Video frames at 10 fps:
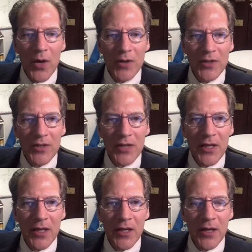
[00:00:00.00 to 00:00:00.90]
are
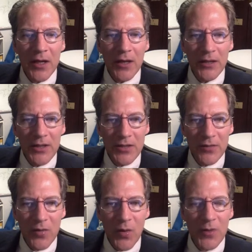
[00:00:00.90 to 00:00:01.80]
seeing a list
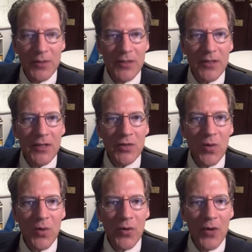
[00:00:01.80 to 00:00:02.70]
of courses in this
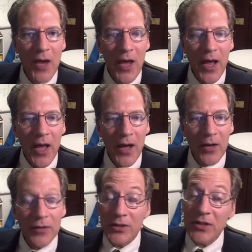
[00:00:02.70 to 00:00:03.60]
order,
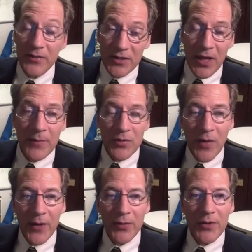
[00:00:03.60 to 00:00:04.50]
or list of assignments
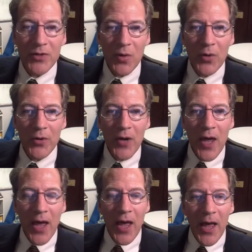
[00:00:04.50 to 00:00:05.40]
rather in this order,
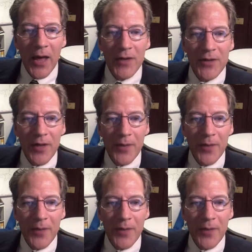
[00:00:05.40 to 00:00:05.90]
and